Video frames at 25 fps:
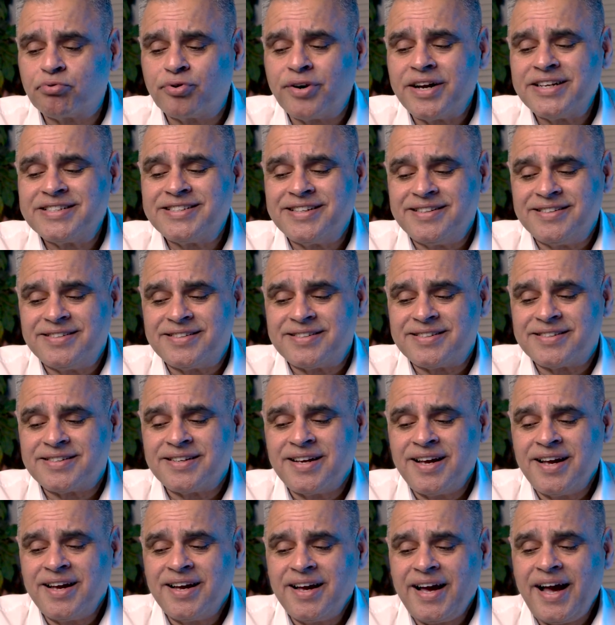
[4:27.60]
presence
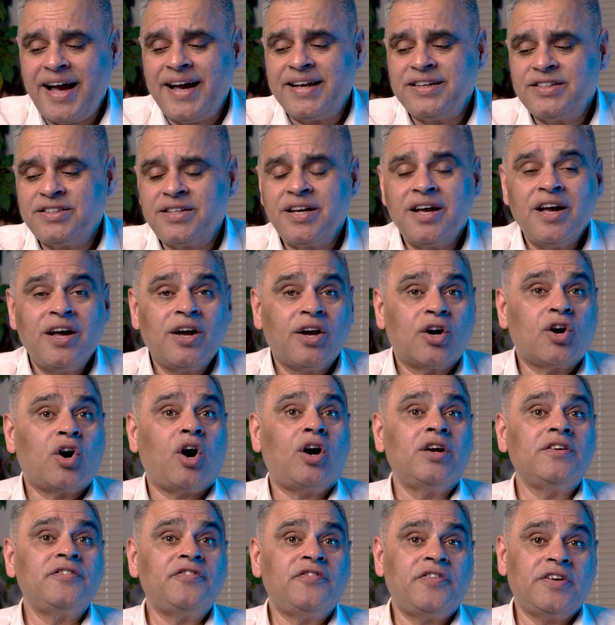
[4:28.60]
and
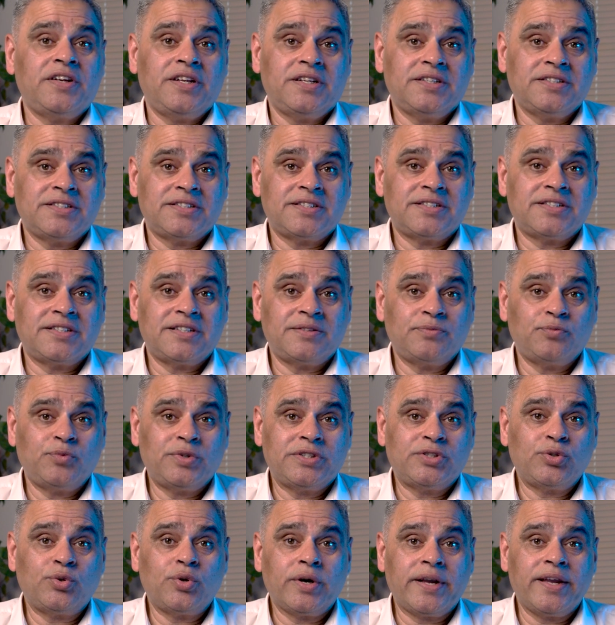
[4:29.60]
confidence. And we're
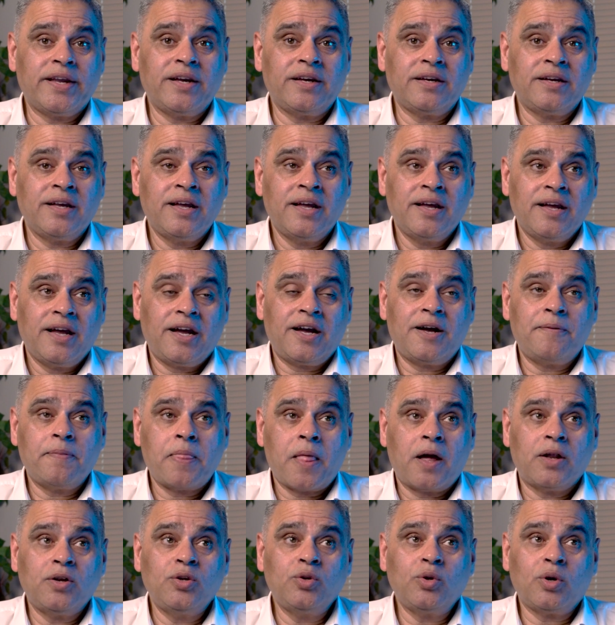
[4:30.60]
talking
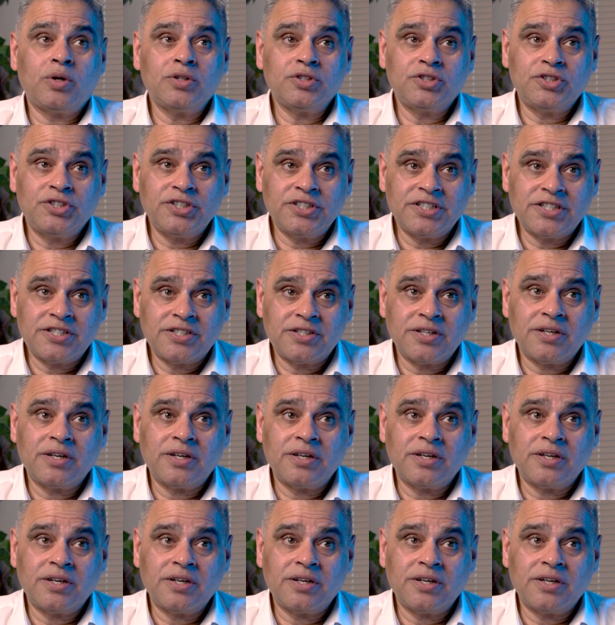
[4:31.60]
not just